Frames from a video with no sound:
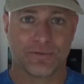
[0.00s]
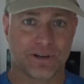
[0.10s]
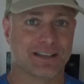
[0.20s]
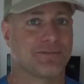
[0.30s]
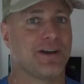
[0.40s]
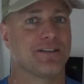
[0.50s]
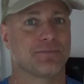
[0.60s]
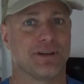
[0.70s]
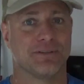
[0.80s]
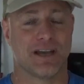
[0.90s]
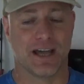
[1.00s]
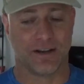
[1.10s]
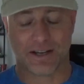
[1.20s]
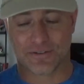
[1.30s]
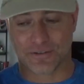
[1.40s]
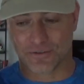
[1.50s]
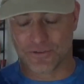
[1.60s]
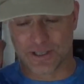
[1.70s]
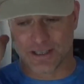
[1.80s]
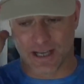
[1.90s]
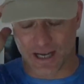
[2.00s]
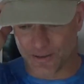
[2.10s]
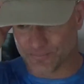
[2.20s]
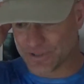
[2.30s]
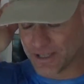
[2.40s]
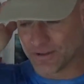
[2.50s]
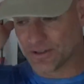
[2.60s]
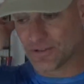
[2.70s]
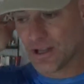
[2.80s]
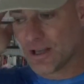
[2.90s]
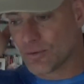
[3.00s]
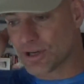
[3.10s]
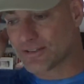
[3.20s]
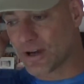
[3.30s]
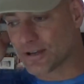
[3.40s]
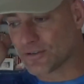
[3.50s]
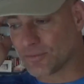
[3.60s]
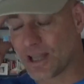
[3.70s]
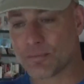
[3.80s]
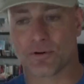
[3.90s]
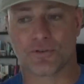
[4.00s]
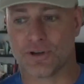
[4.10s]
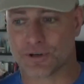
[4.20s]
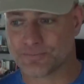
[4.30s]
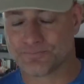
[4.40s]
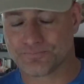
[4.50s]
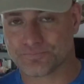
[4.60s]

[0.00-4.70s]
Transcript: forget the fast, man. I just don't see it. You know, we're not talking some lay person here.